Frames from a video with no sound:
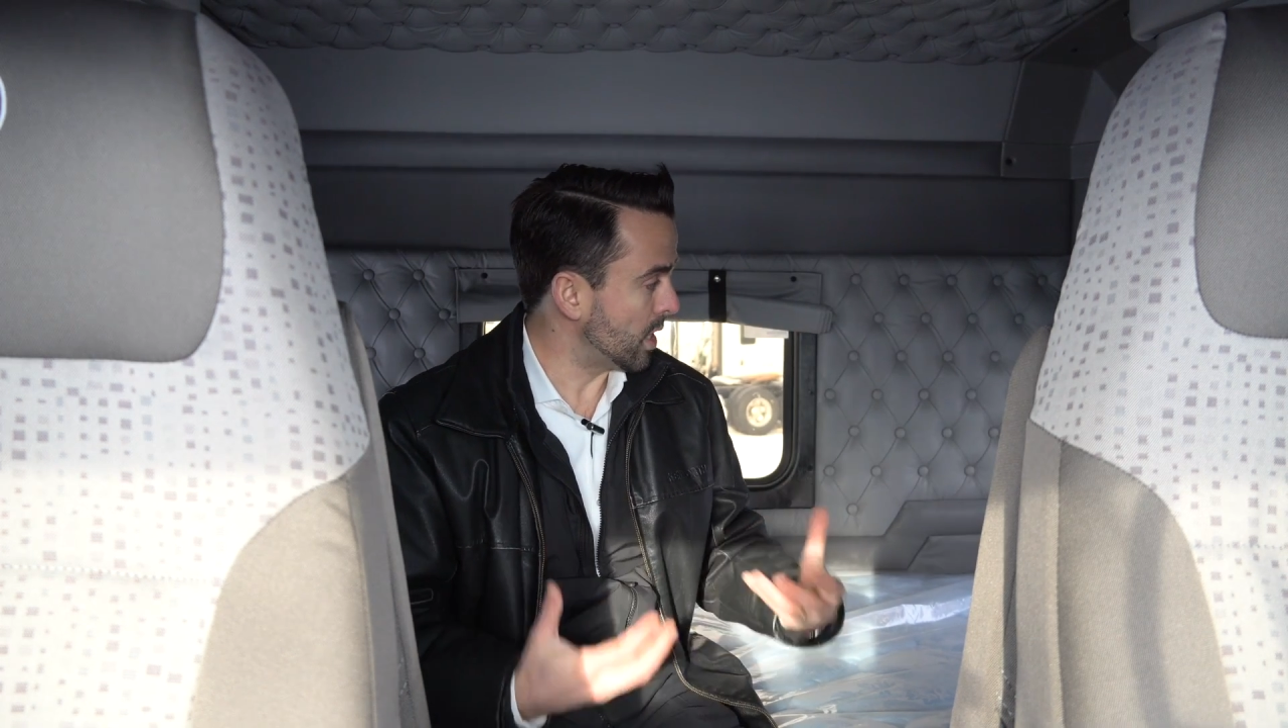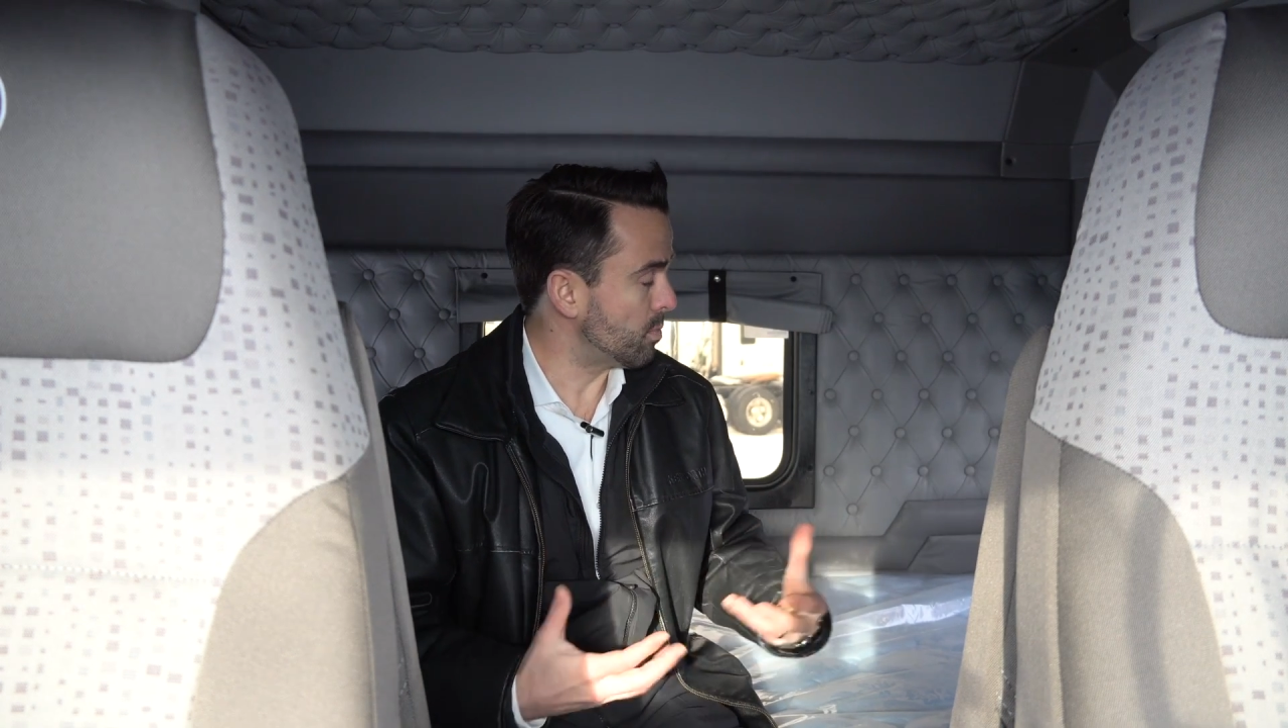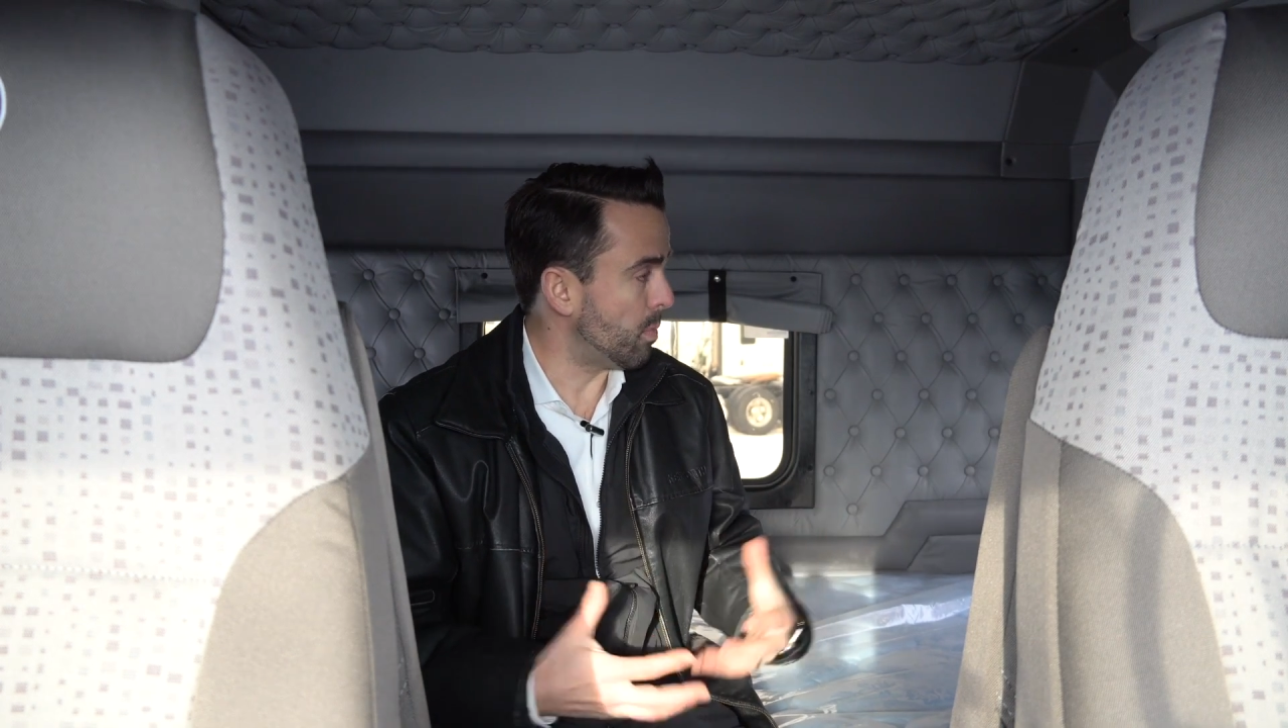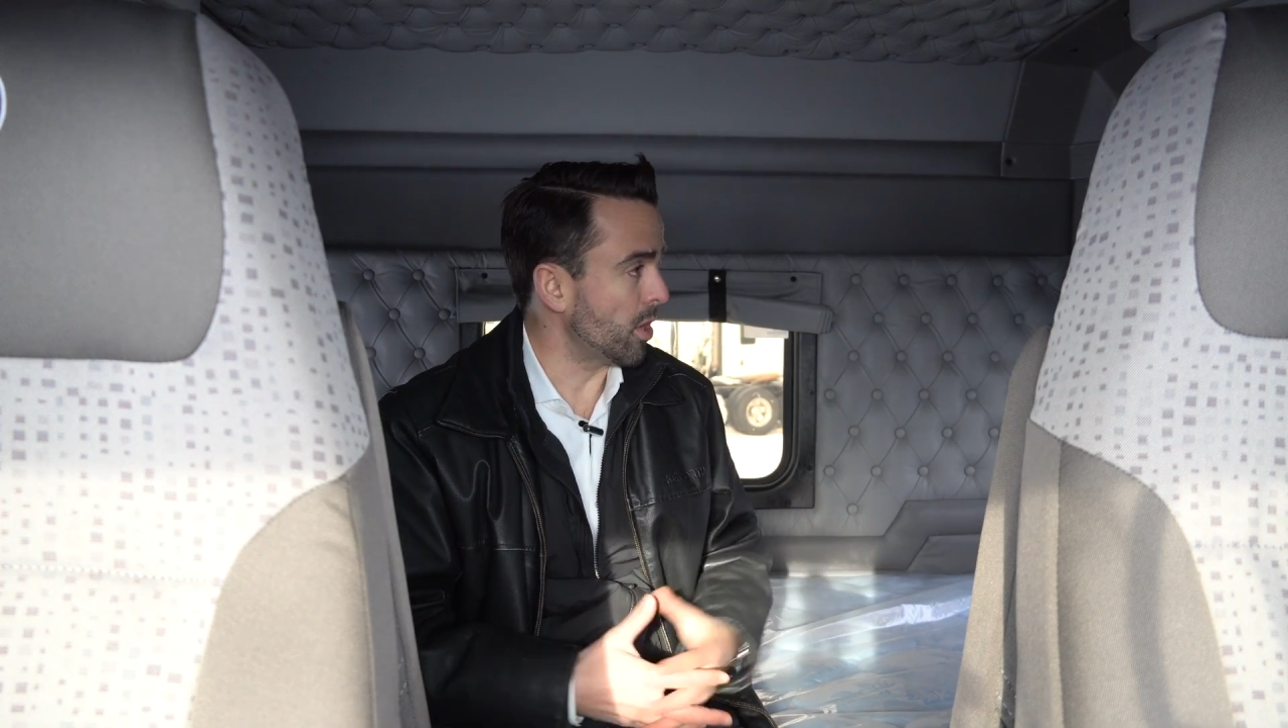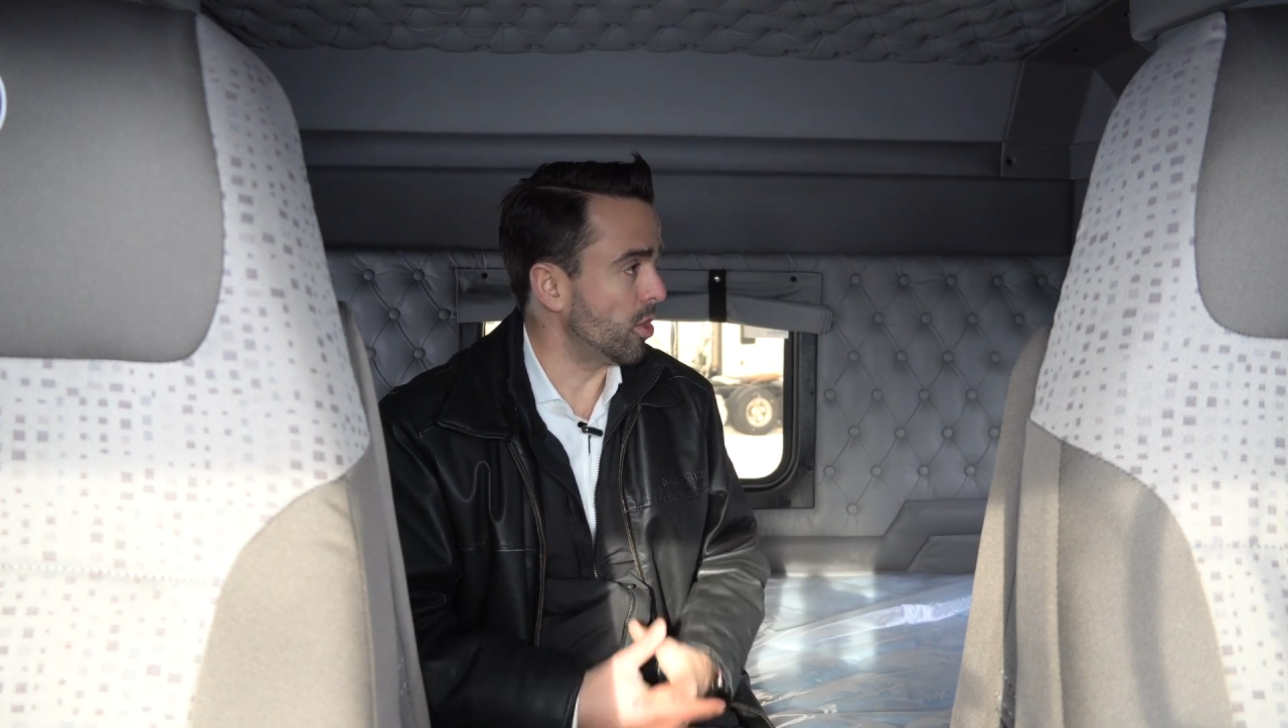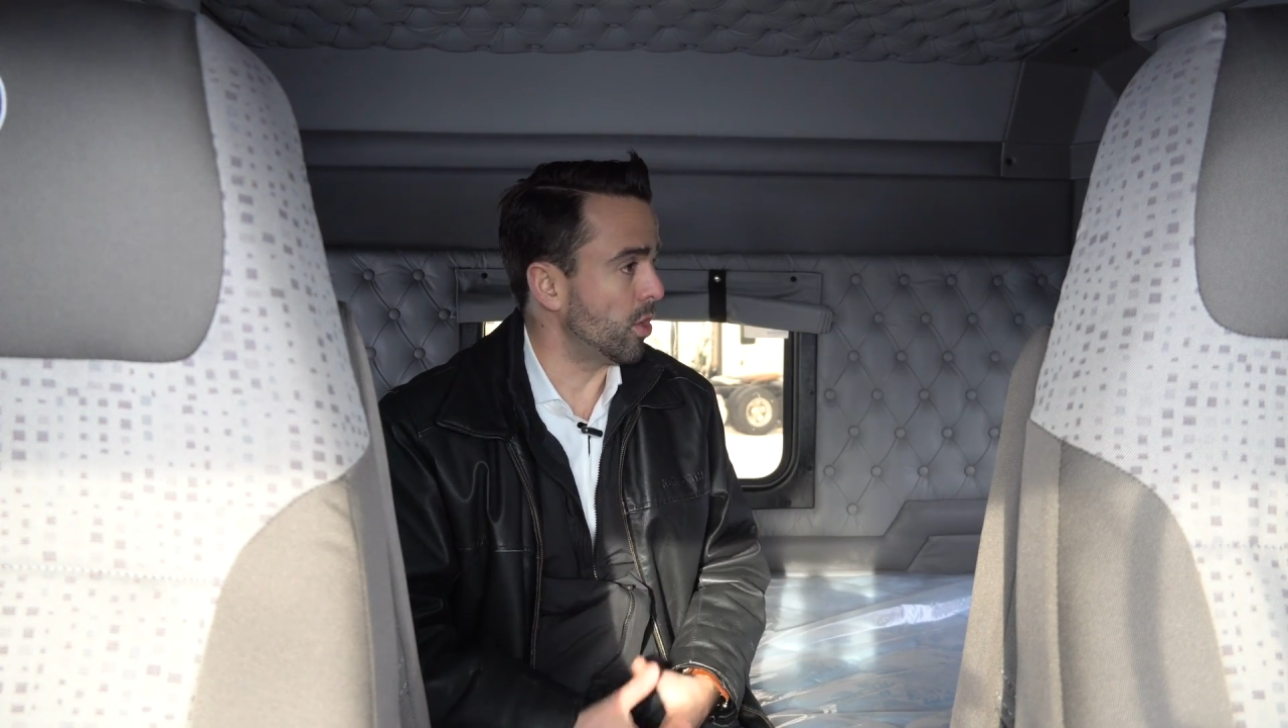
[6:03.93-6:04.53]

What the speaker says: this bunk,